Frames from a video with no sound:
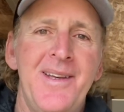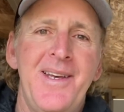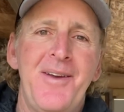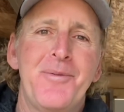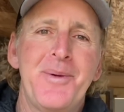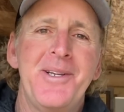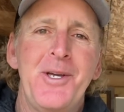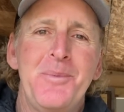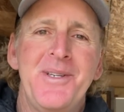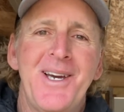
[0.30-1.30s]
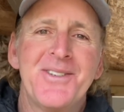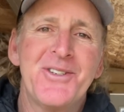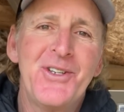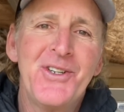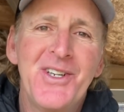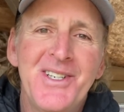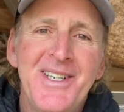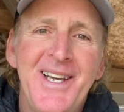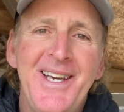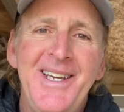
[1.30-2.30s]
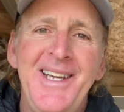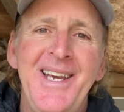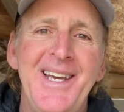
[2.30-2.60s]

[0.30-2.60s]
Hey everybody, hope you guys are doing good today.